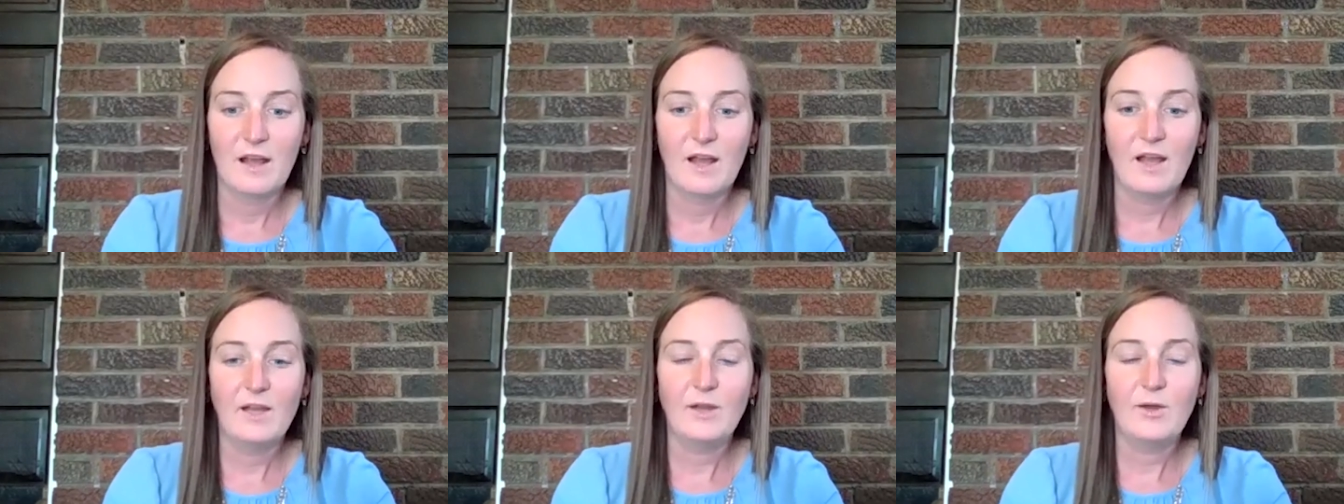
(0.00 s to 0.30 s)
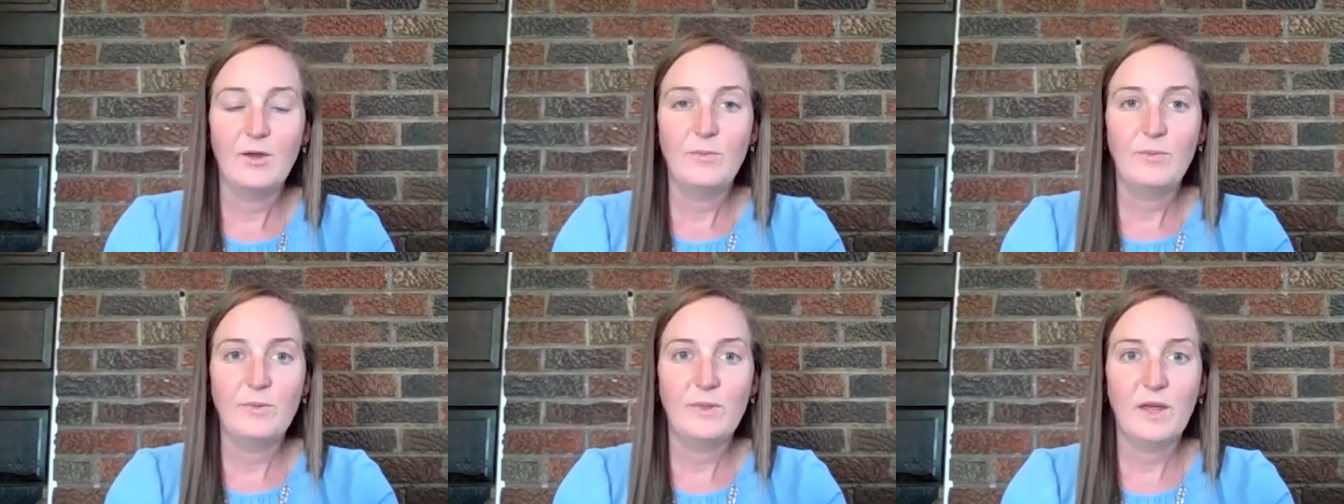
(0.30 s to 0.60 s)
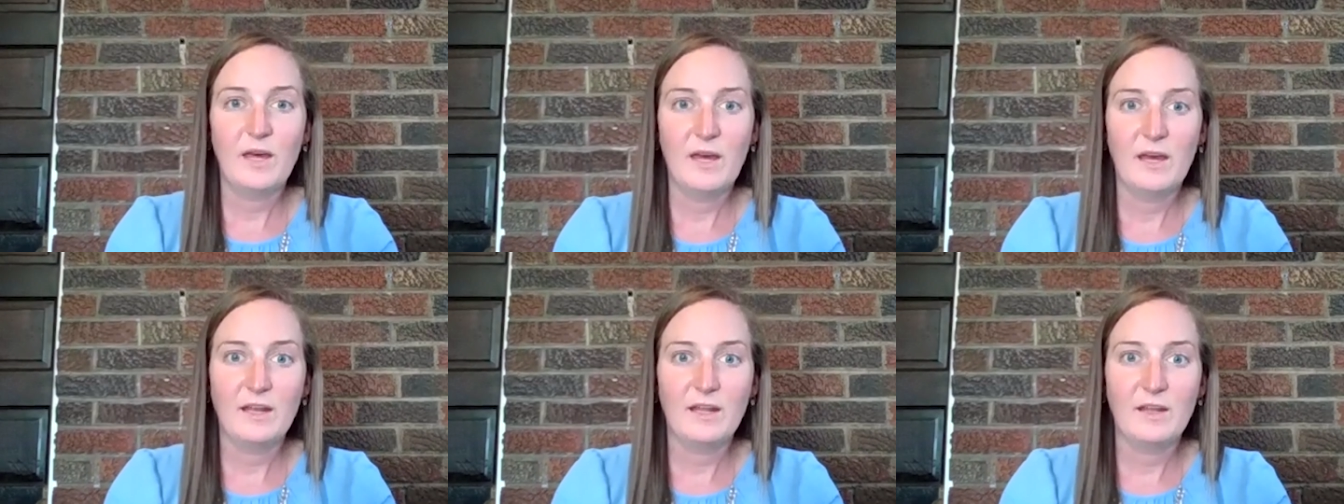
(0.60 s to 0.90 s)
I hope
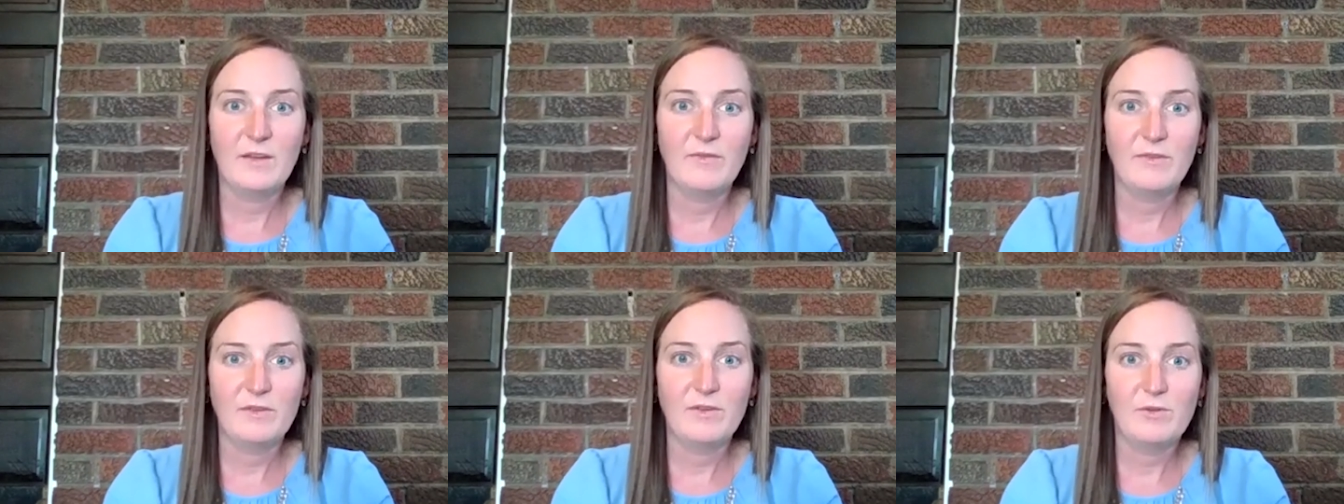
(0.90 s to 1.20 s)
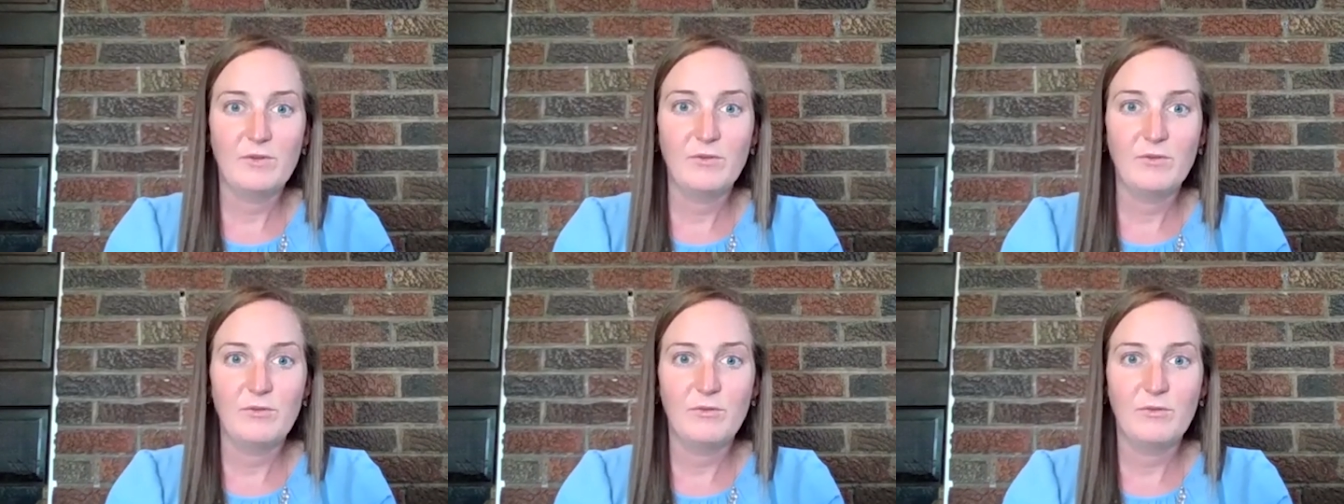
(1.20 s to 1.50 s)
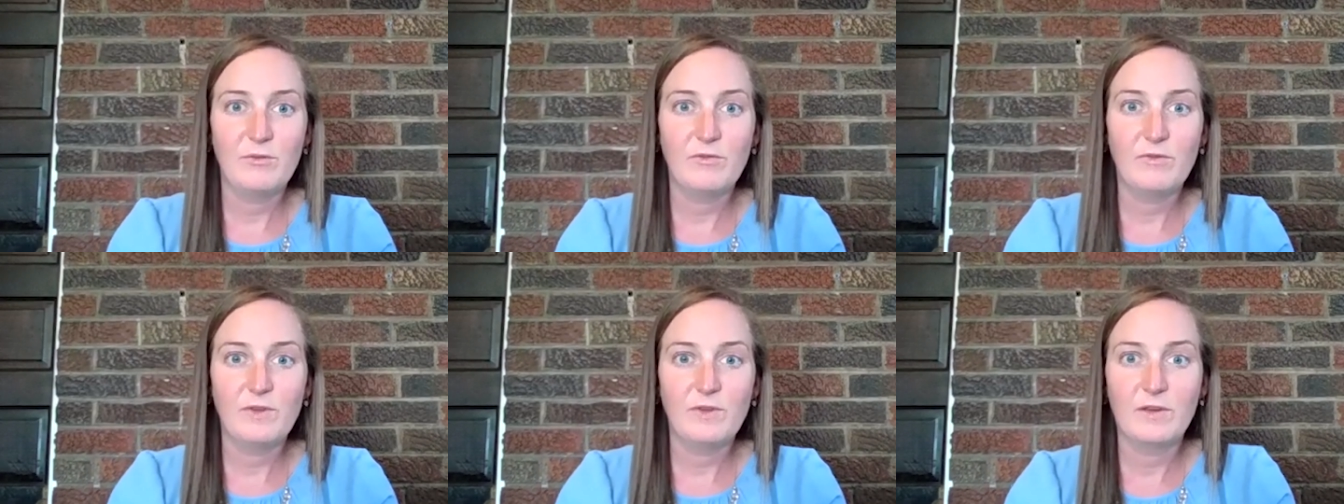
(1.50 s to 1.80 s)
that if you
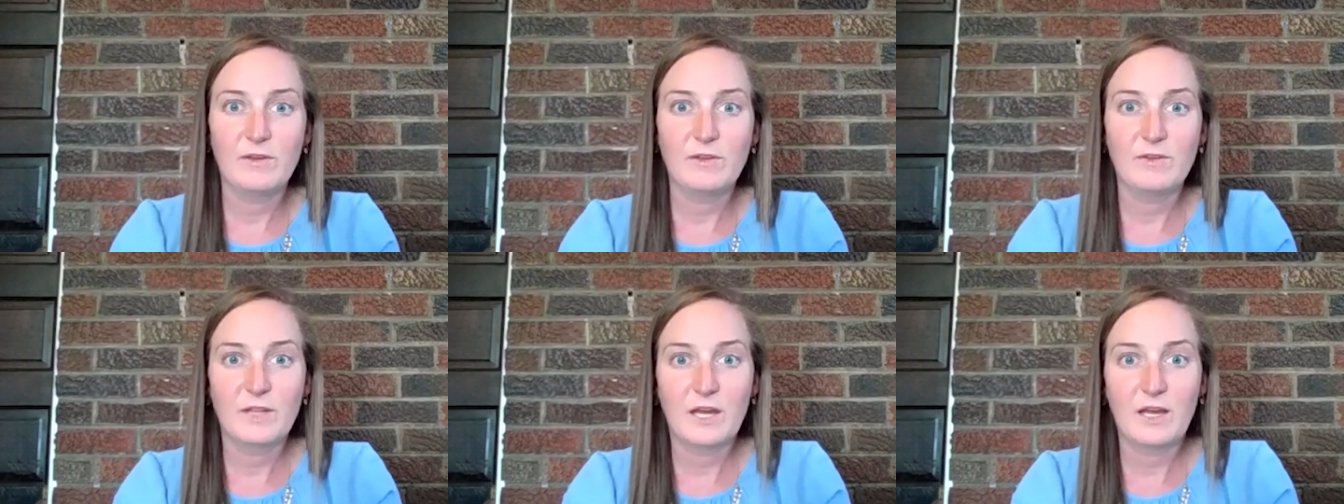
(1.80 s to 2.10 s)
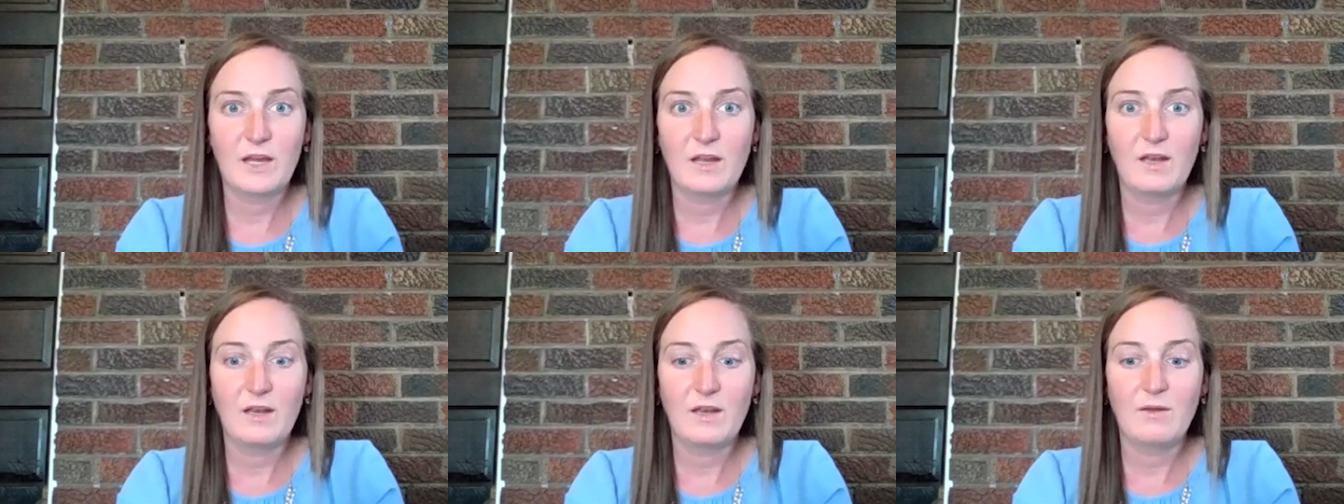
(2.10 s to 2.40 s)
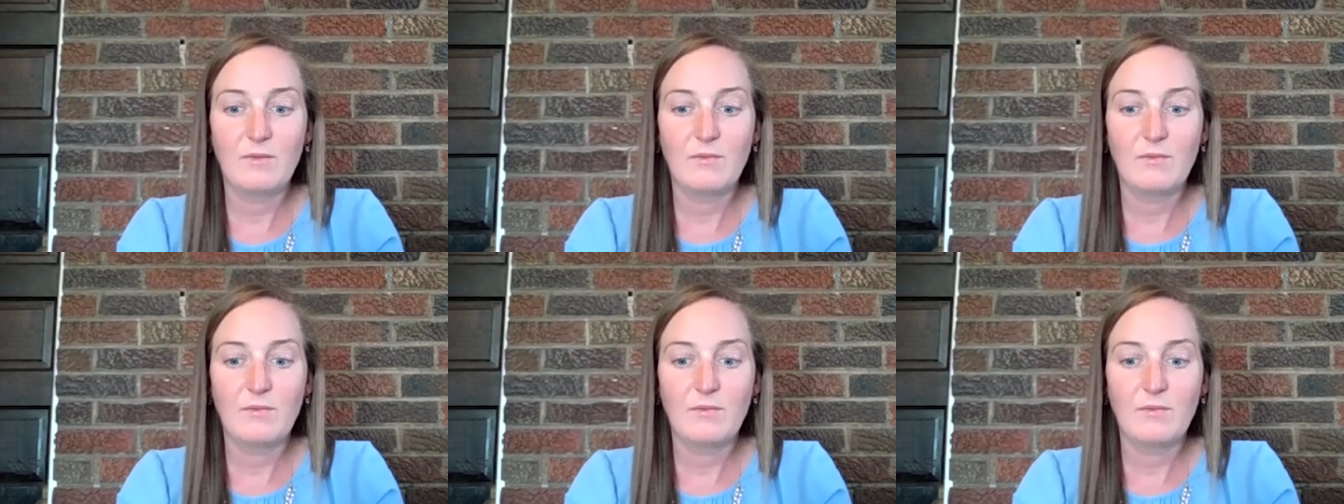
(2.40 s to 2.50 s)
feel that